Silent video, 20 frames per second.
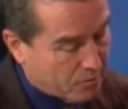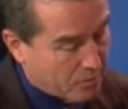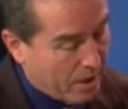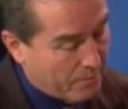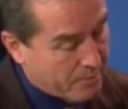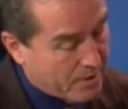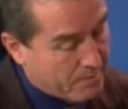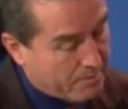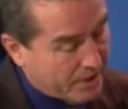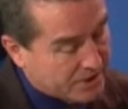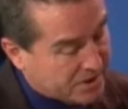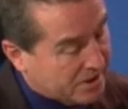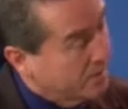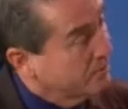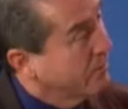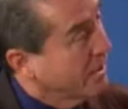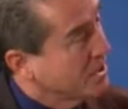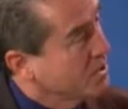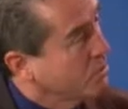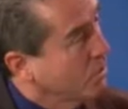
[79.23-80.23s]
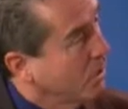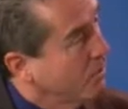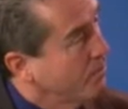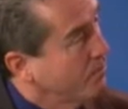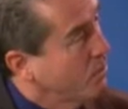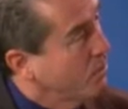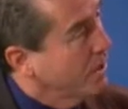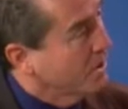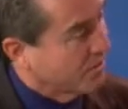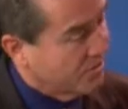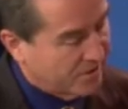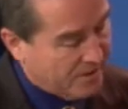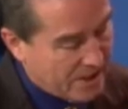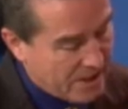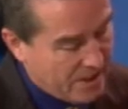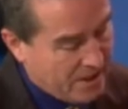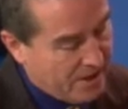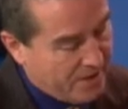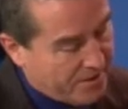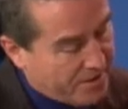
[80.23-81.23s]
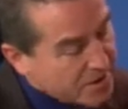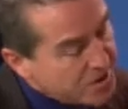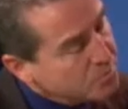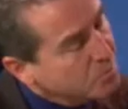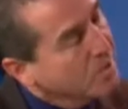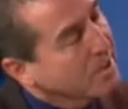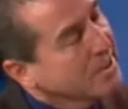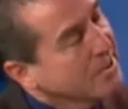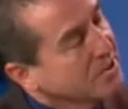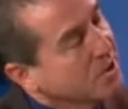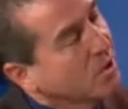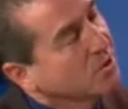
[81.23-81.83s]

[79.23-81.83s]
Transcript: Romney bested him by 12 points. This one